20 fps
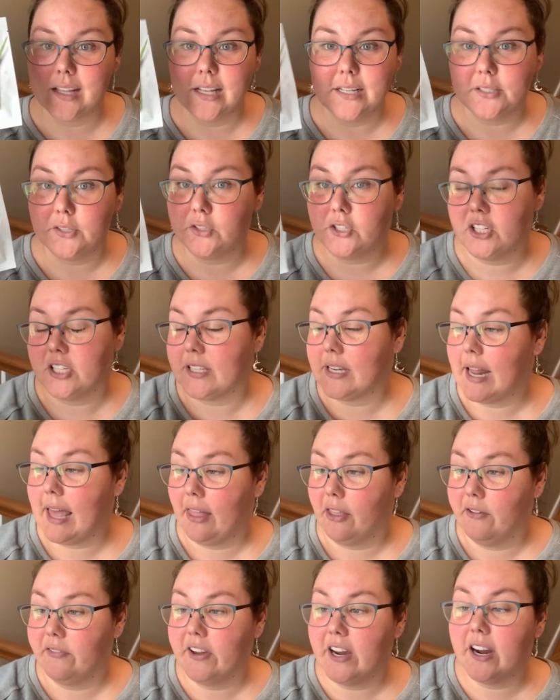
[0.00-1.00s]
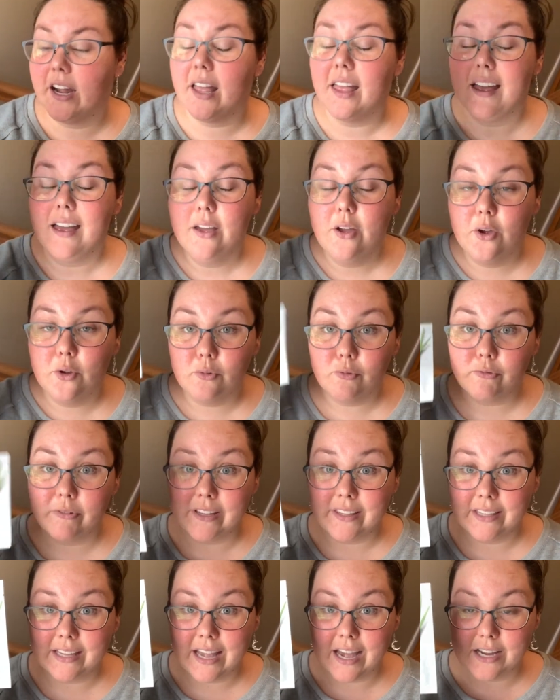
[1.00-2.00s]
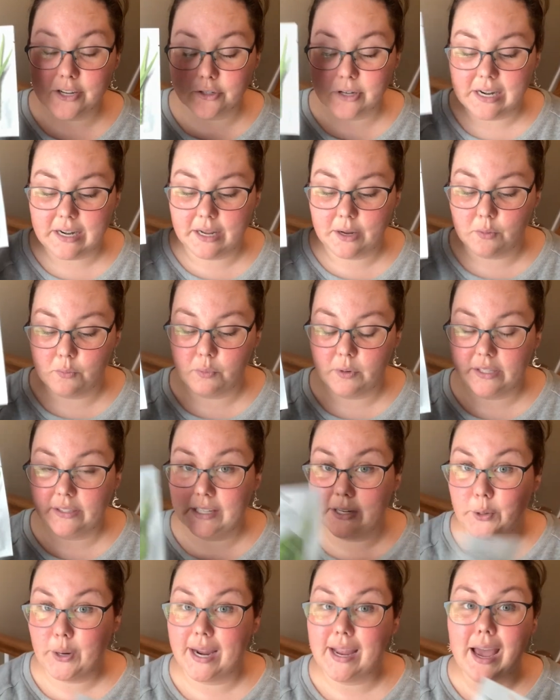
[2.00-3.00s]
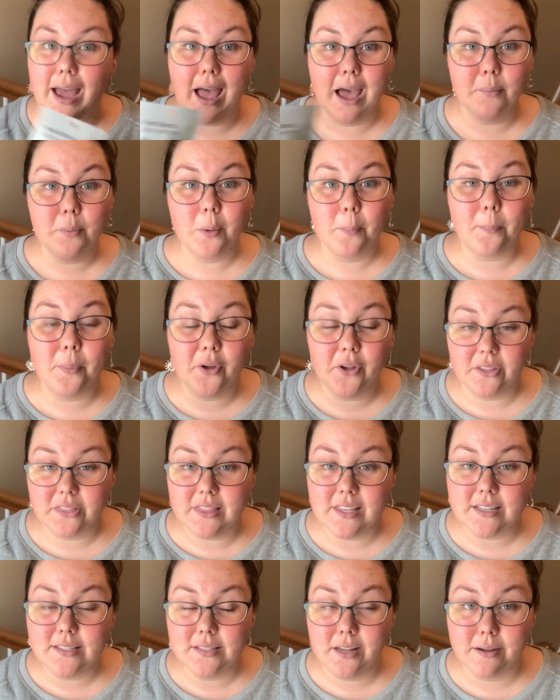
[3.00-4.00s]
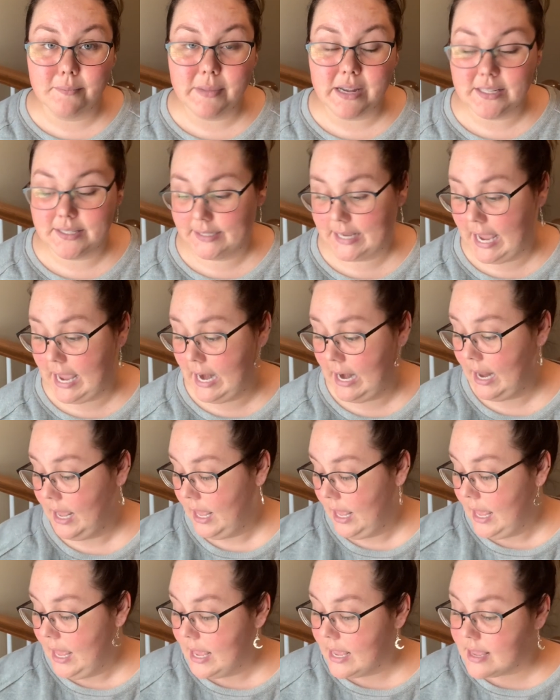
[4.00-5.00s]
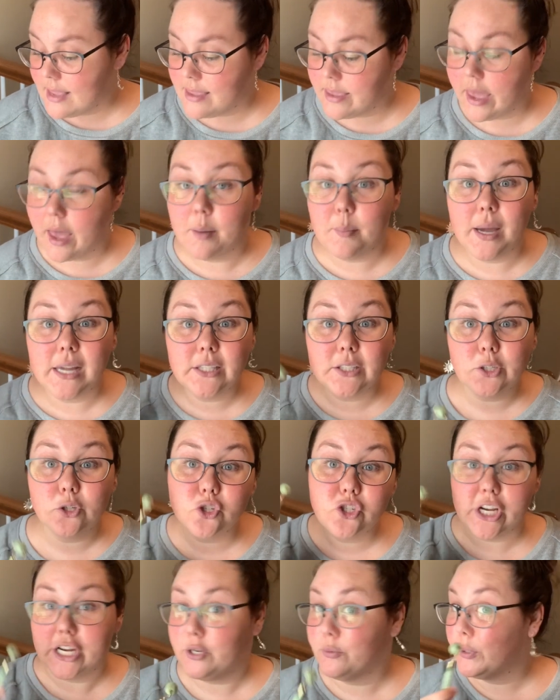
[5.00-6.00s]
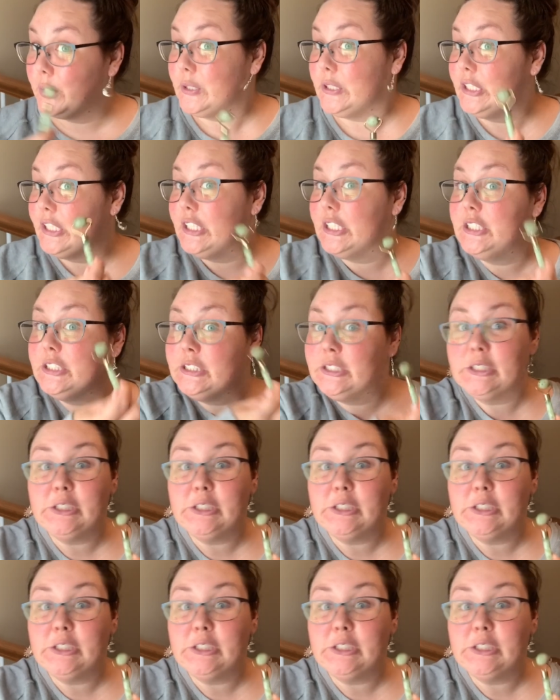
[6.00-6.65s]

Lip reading: This is just an aloe vera, really hydrating, really great. I will put this on my skin, get my little jade roller,